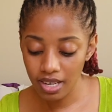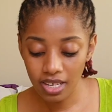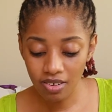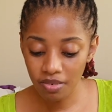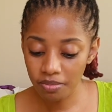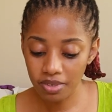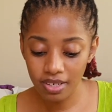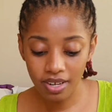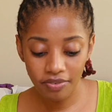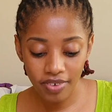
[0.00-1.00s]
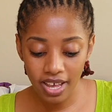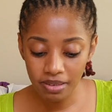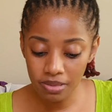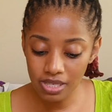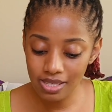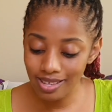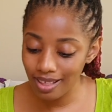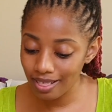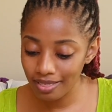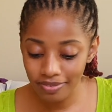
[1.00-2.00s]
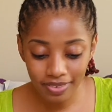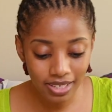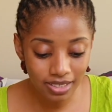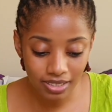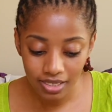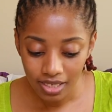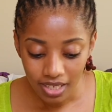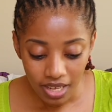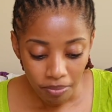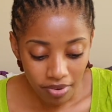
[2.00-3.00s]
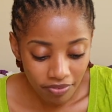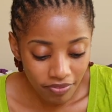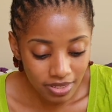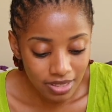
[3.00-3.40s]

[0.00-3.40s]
you know, me did I find myself and but I feel